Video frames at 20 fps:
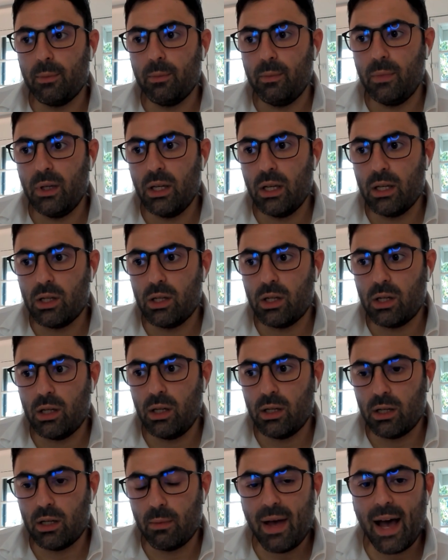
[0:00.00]

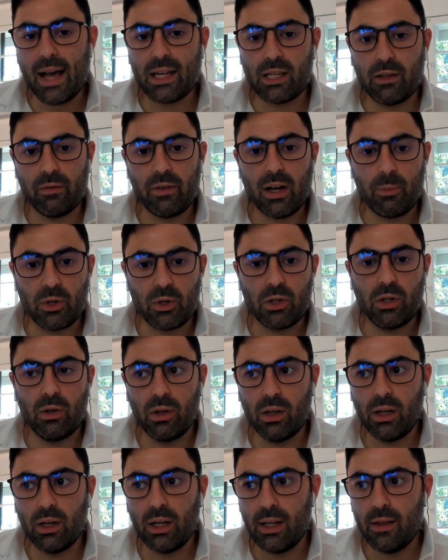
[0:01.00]
is a massive
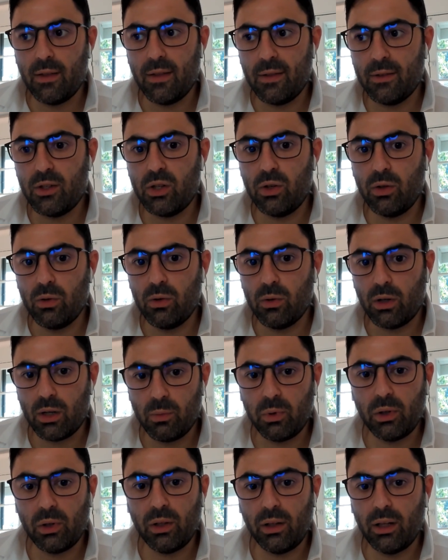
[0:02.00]
opportunity to
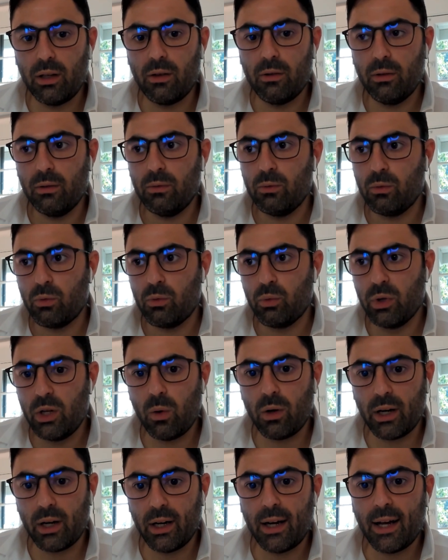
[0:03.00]
completely
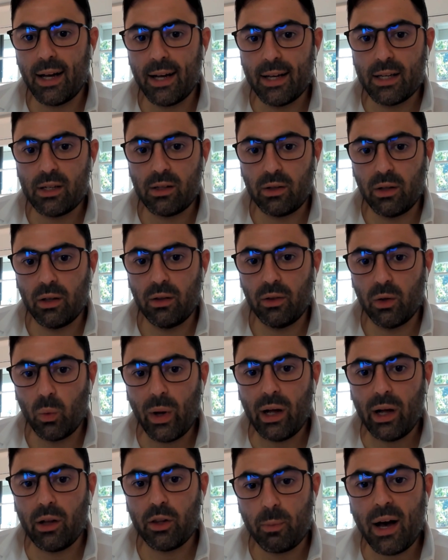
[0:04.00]
reorganize the
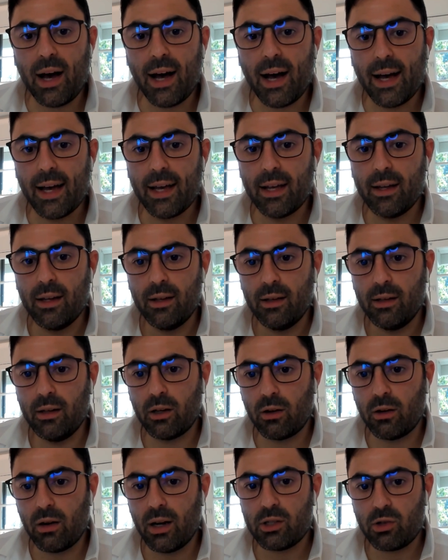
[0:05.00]
wealth pie
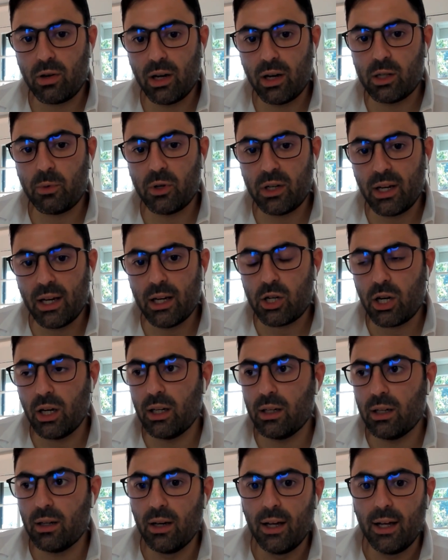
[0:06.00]
across
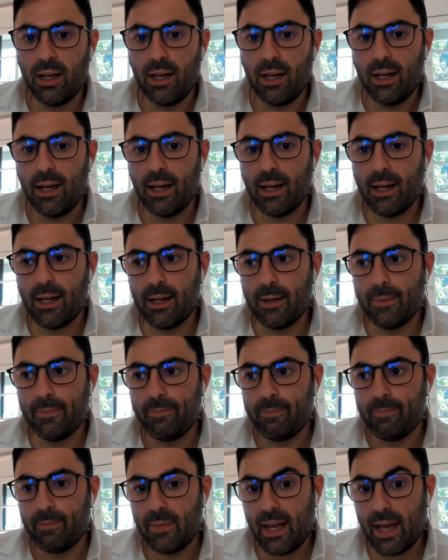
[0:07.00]
transportation and
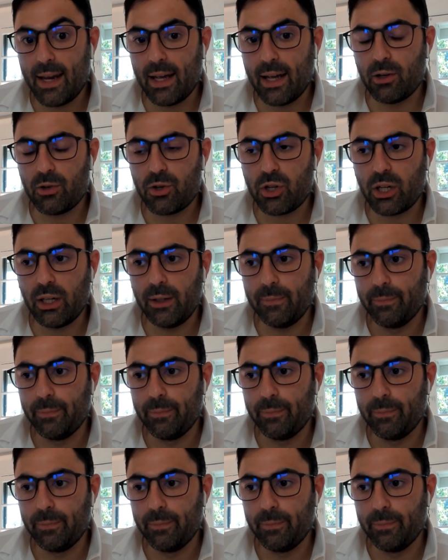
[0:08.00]
energy.